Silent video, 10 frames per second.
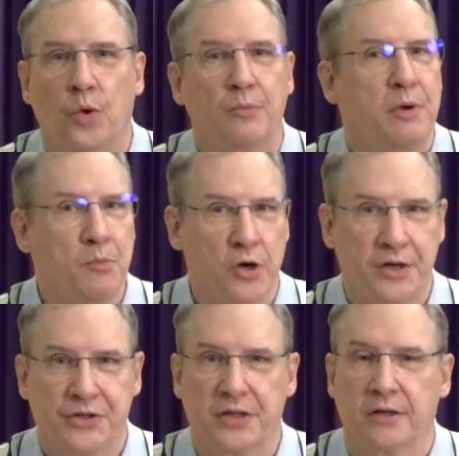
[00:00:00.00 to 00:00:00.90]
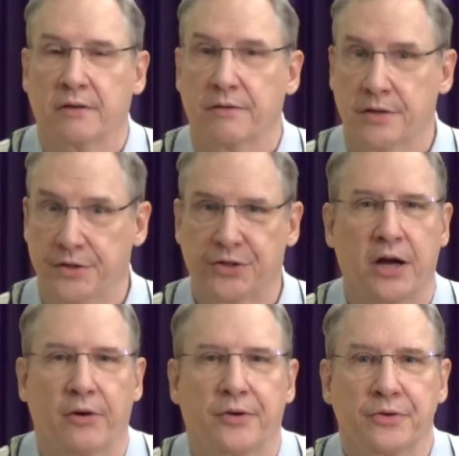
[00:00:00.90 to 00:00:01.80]
When memorizing these
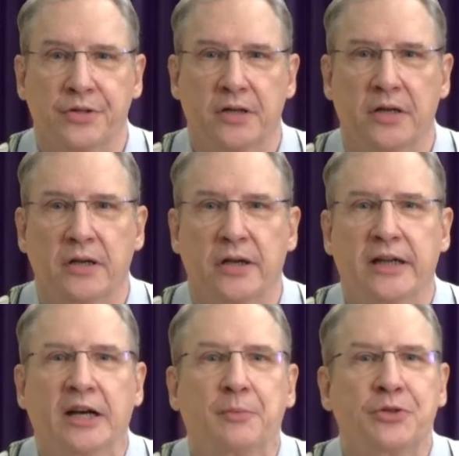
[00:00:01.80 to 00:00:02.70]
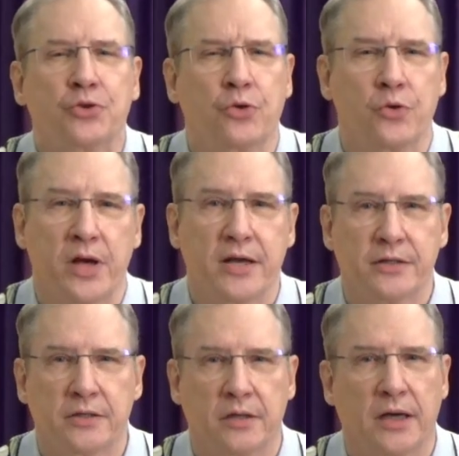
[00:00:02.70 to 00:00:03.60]
characters, it helps to
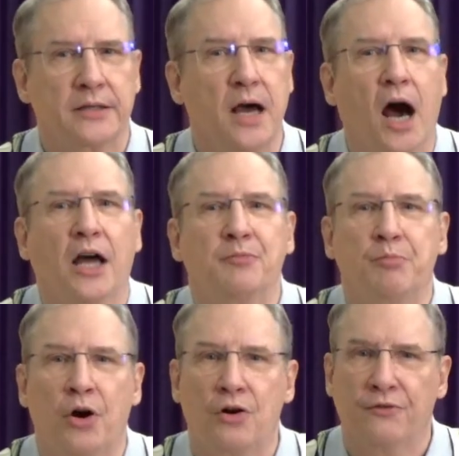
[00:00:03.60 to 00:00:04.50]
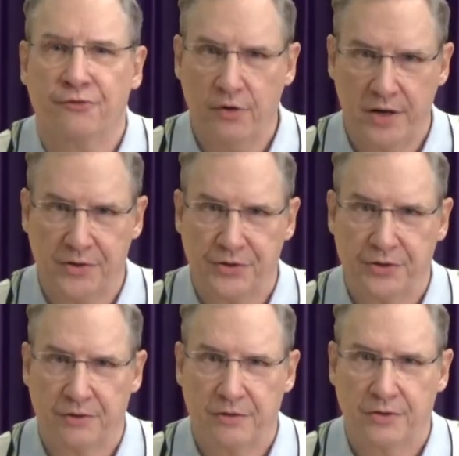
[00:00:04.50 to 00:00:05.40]
create an oddball
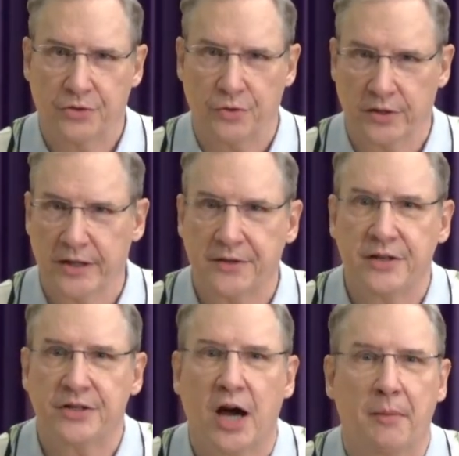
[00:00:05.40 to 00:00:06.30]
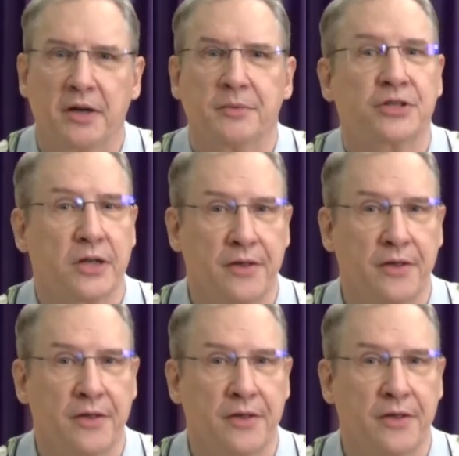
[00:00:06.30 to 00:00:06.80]
phrase to link these homonyms